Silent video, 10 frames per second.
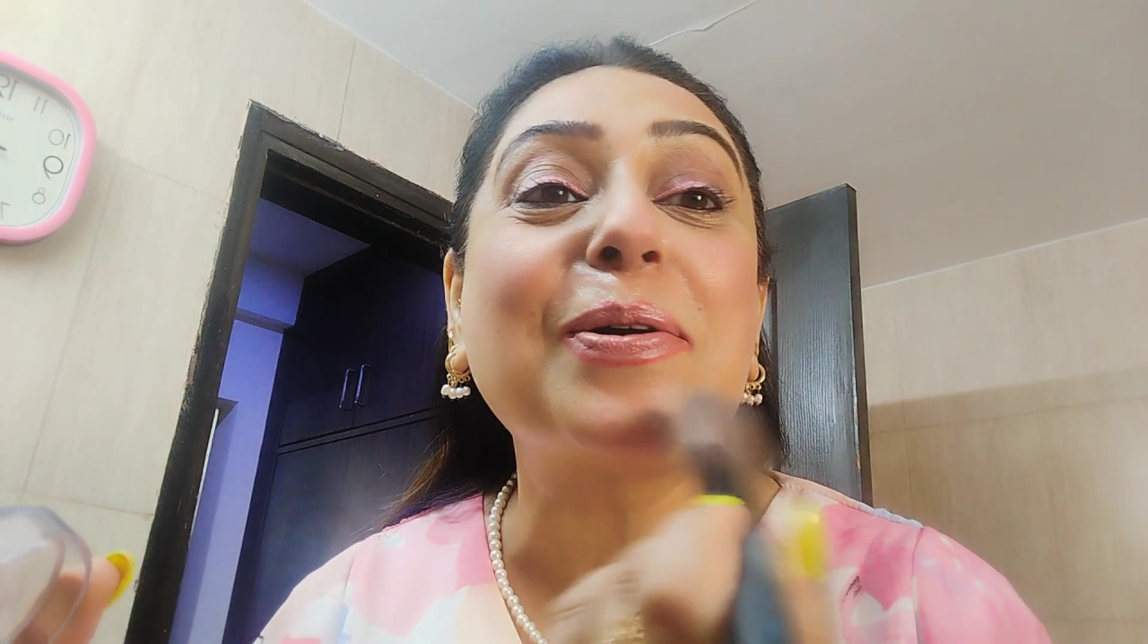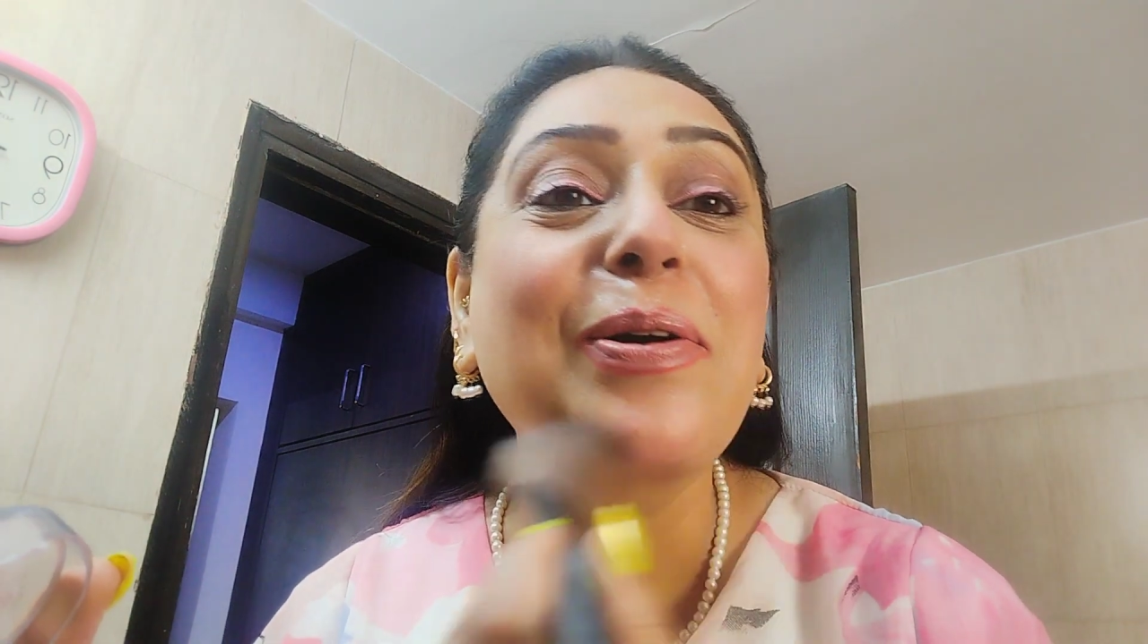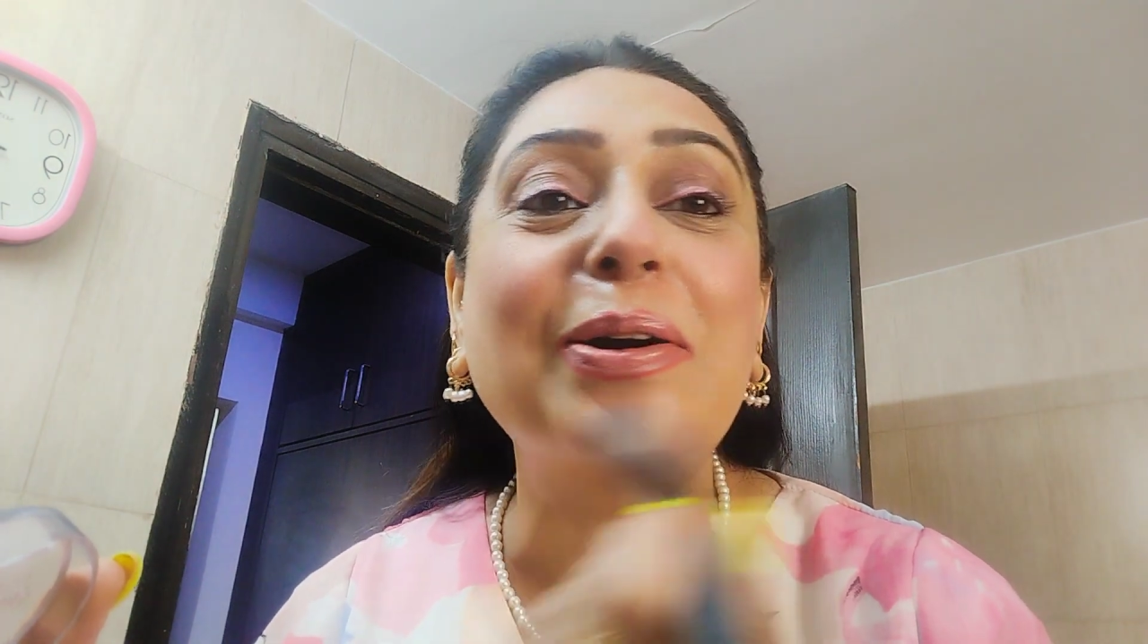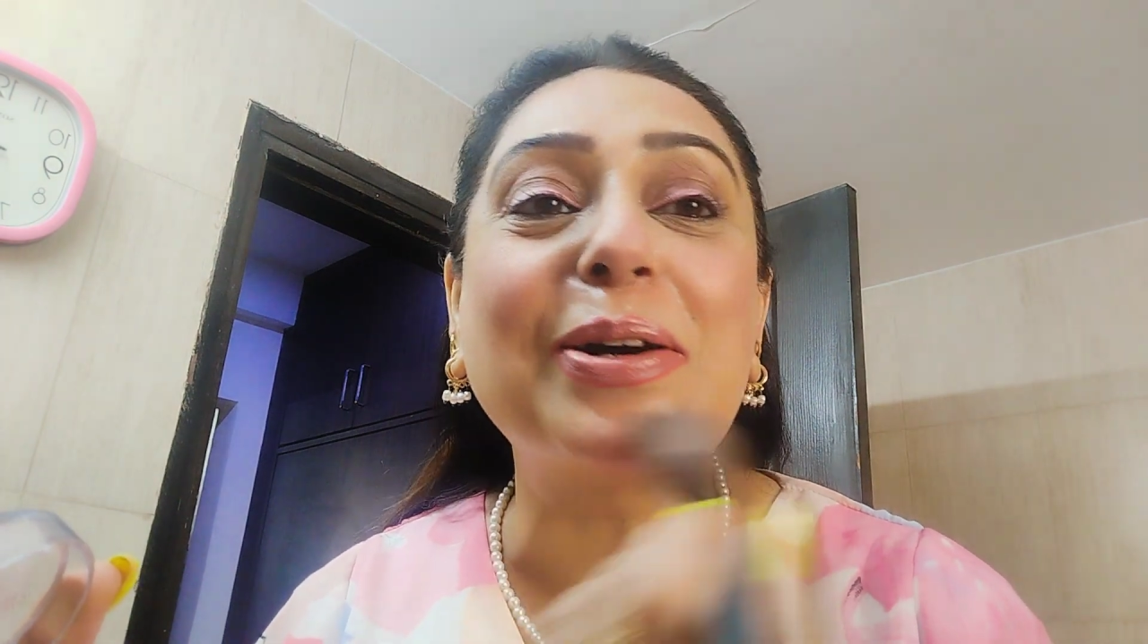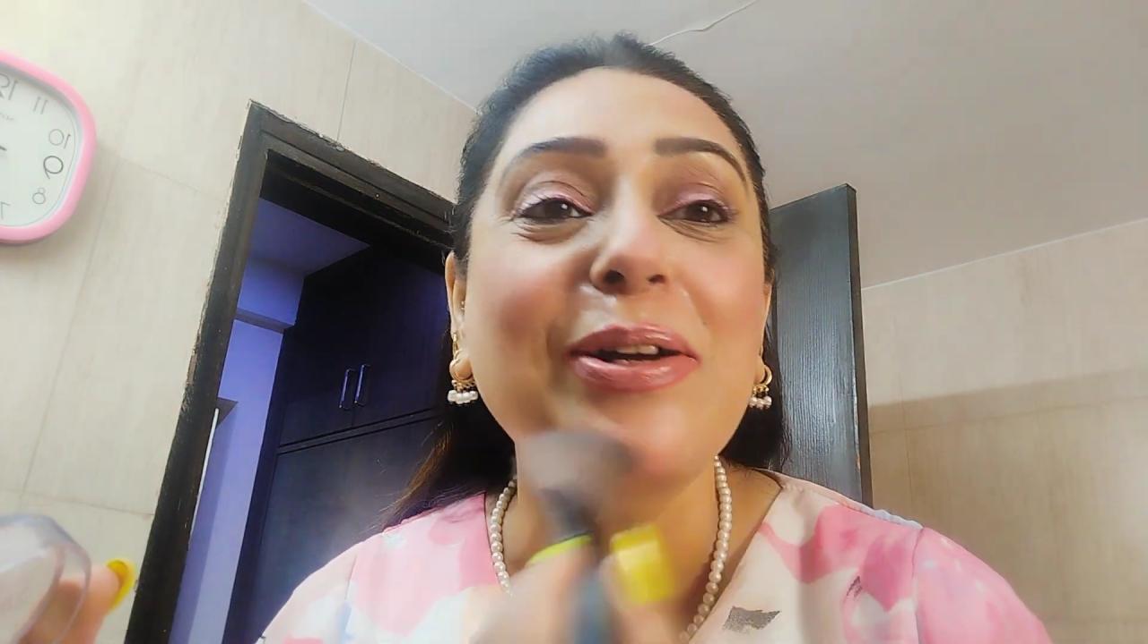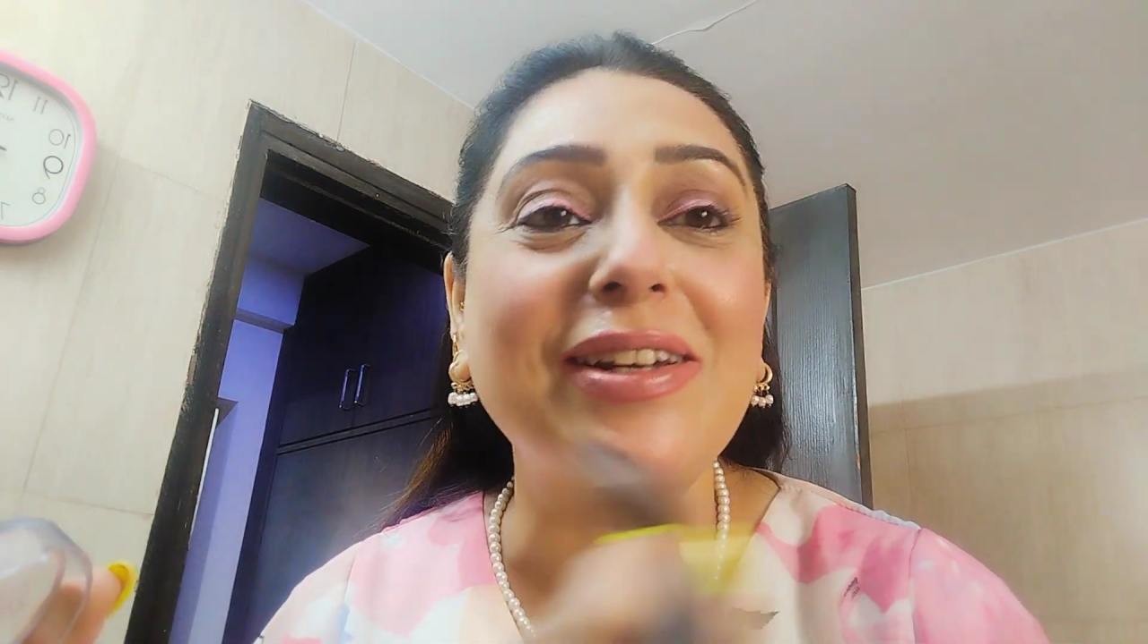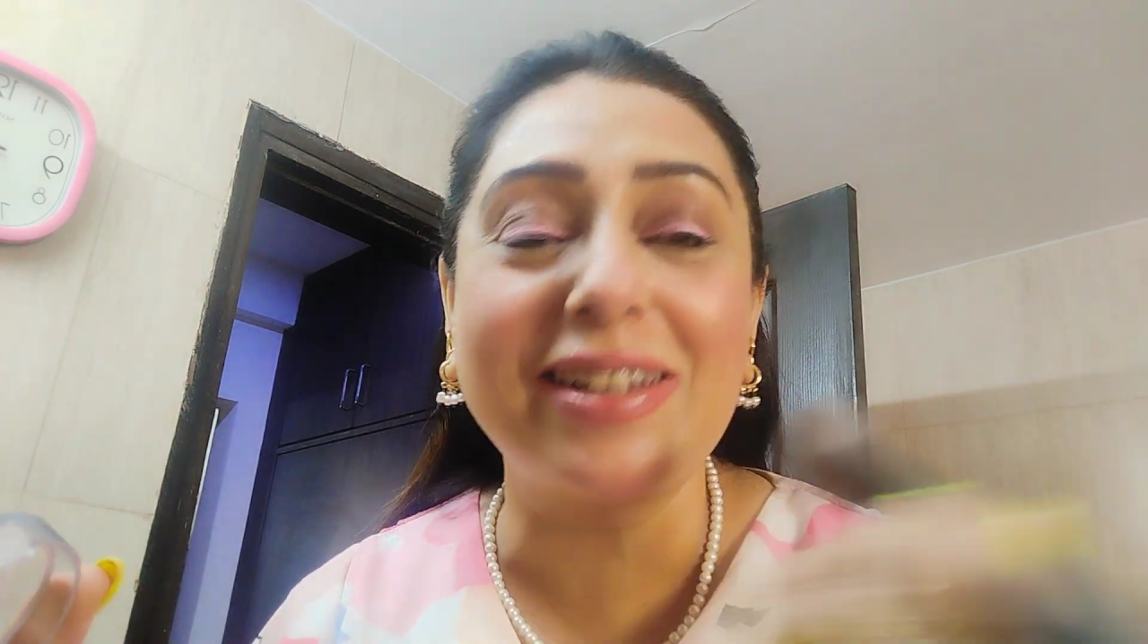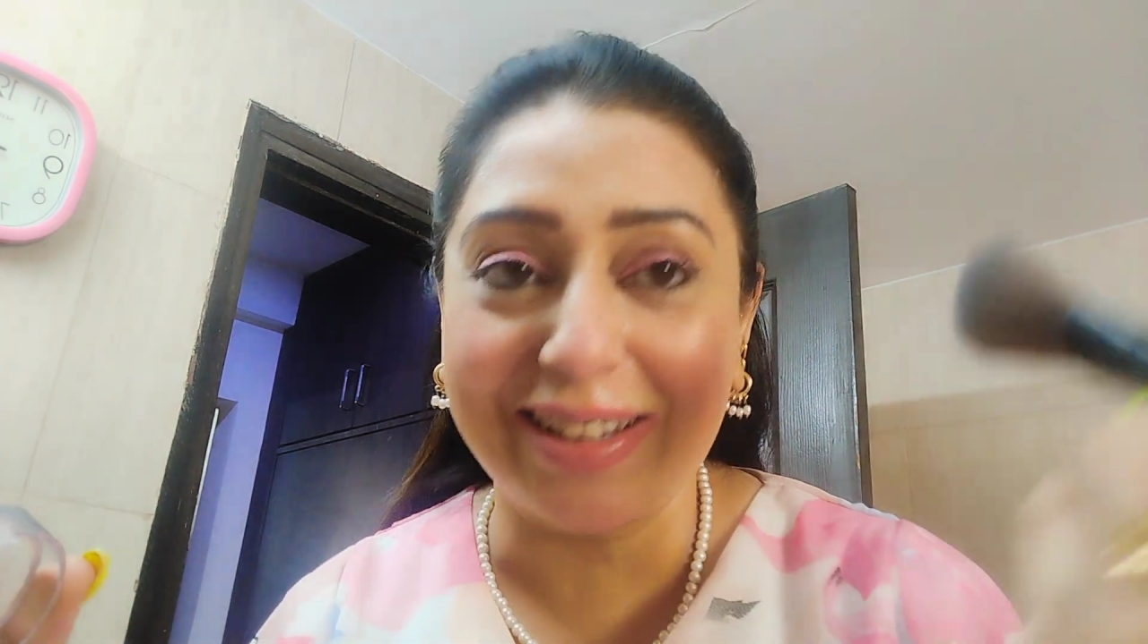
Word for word: good